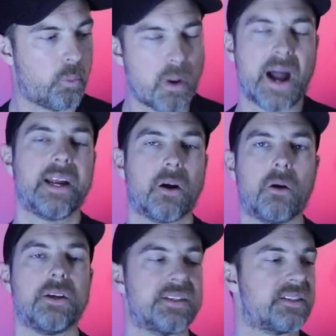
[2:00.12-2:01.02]
my
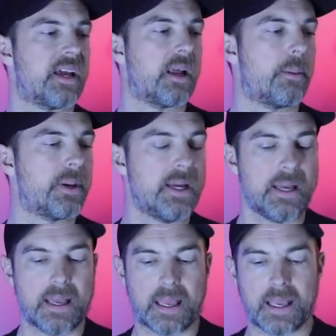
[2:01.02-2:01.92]
current setup
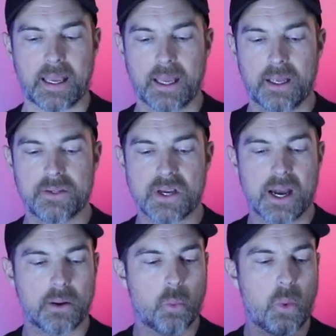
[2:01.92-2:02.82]
and
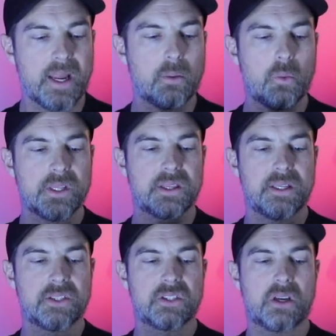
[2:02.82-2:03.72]
I went with
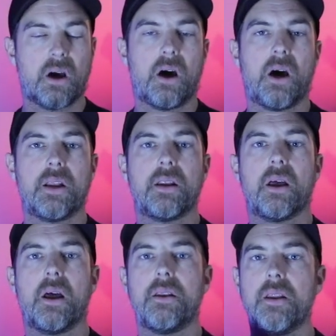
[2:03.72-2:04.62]
this on
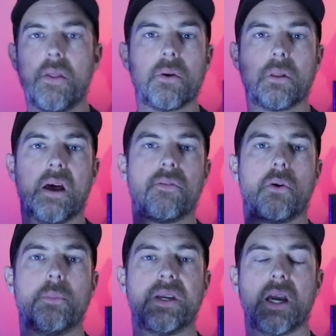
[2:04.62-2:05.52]
another
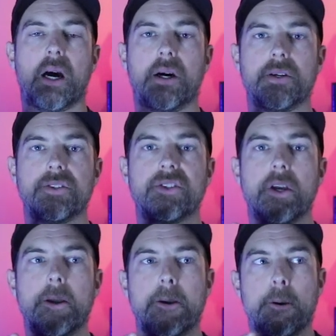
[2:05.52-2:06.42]
level because
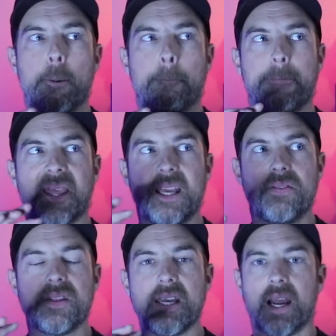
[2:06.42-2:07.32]

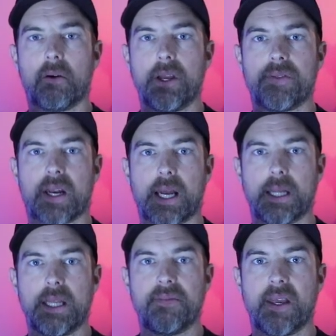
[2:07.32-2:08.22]
in the area that I
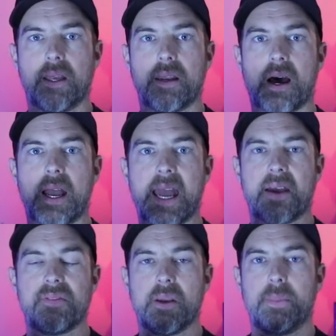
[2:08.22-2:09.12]
live in, I
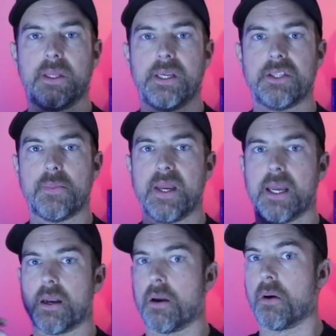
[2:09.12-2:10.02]
have the ability to be
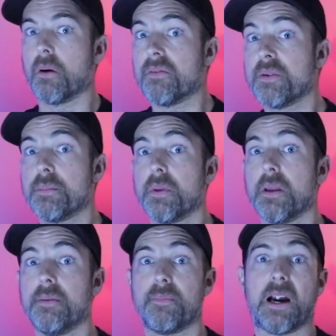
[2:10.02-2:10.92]
in an urban
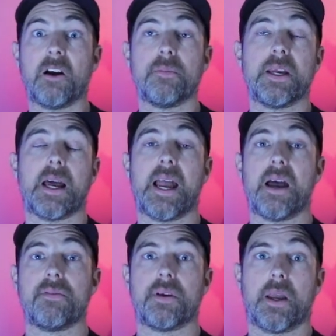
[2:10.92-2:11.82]
environment. I
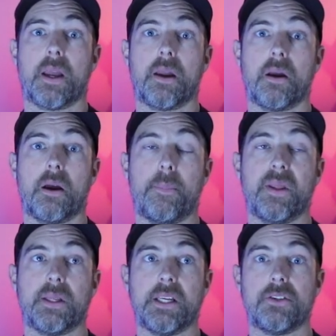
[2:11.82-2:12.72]
have a
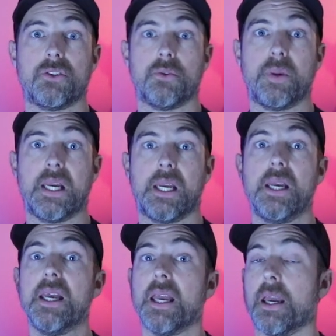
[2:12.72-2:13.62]
ability to be
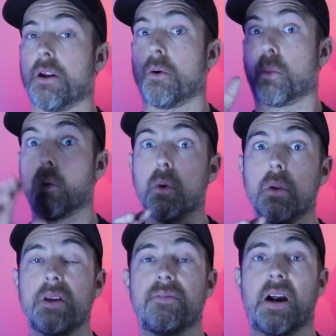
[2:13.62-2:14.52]
in a
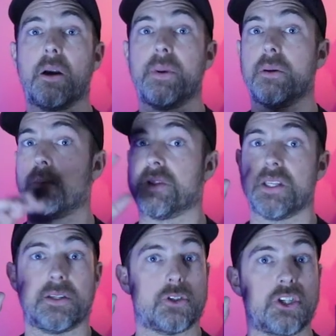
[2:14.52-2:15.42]
rural environment
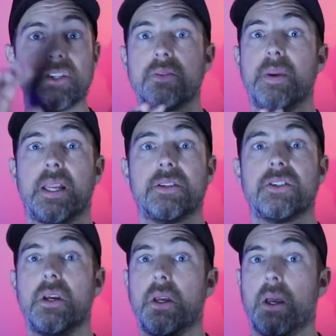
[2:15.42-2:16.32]
within just
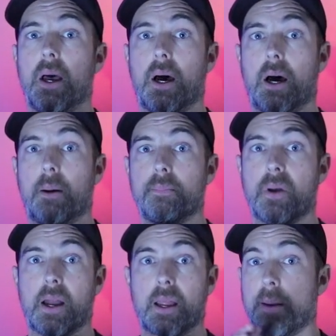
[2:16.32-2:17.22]
minutes. Um,
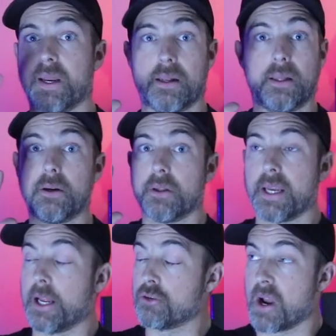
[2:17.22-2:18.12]
I, I, mean,
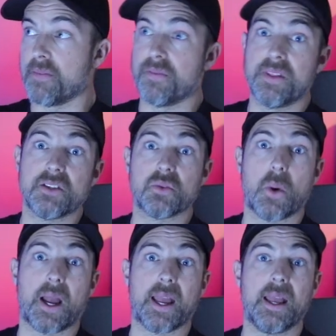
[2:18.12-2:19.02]
literally, I drive this
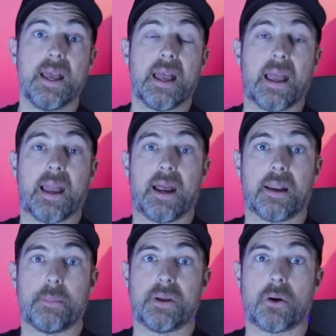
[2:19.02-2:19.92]
way
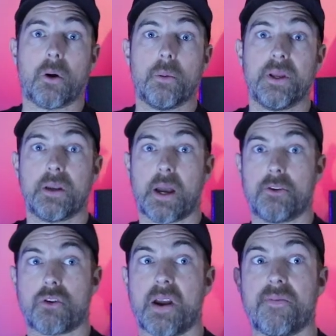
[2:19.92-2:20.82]
and I'm in urban. I
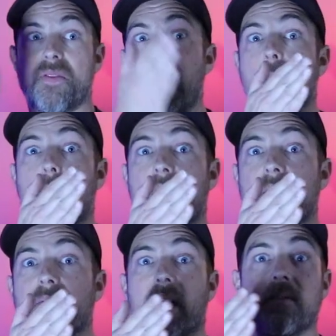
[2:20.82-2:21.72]
drive that way
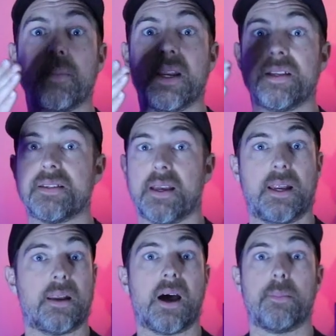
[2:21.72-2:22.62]
five minutes
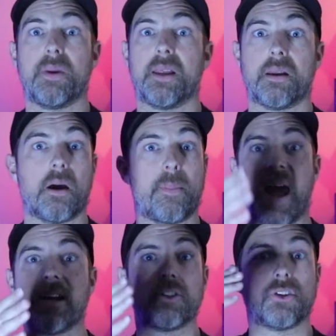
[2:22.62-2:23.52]
and I'm in a
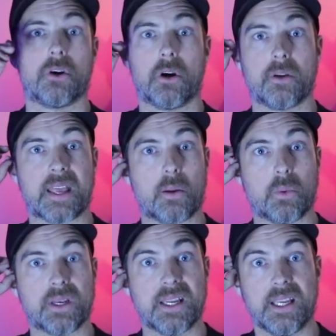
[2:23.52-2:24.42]
pasture that
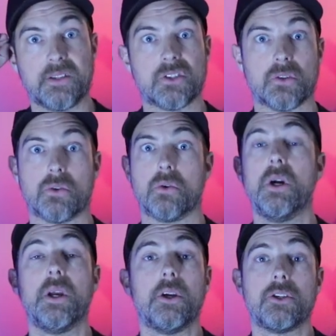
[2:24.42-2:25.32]
would need to
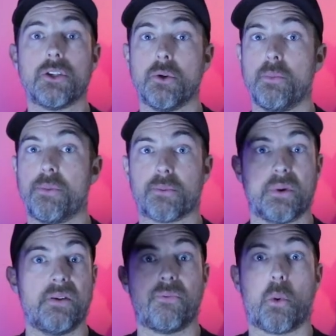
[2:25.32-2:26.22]
shoot
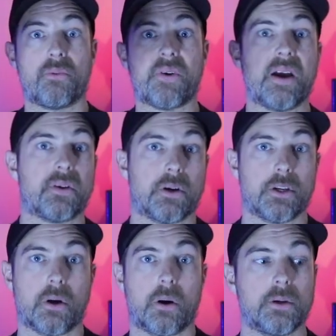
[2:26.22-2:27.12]
three, four,
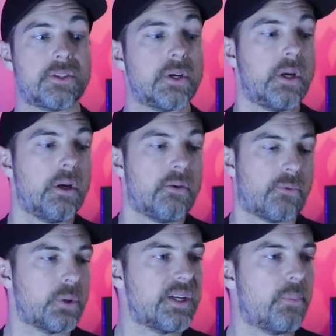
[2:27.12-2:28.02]
500 yards.
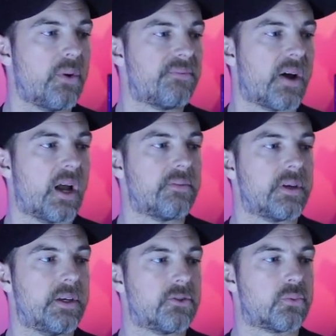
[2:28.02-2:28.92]
14.5
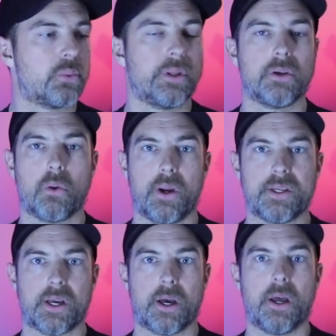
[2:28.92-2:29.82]
is really going
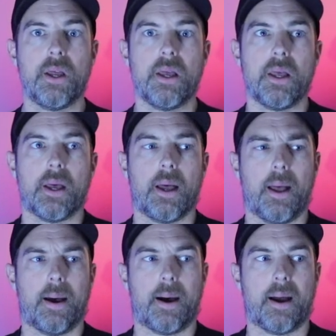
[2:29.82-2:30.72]
to
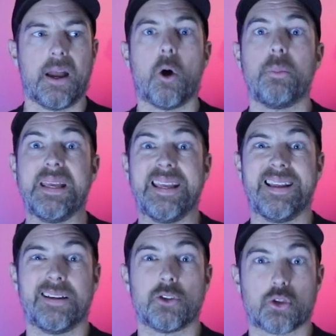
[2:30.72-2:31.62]
uh, help
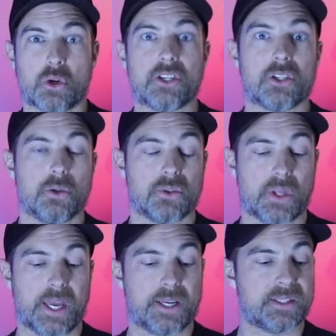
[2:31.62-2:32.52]
me stretch those
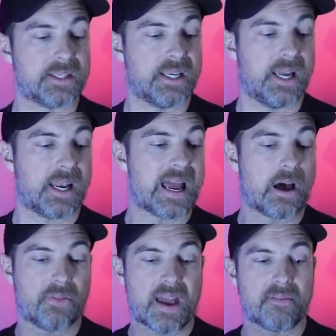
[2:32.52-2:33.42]
legs to get
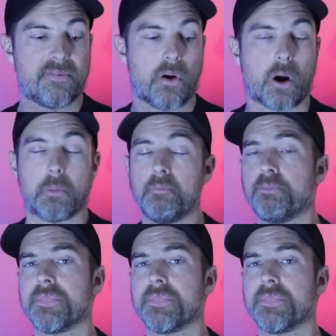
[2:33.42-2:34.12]
out that far.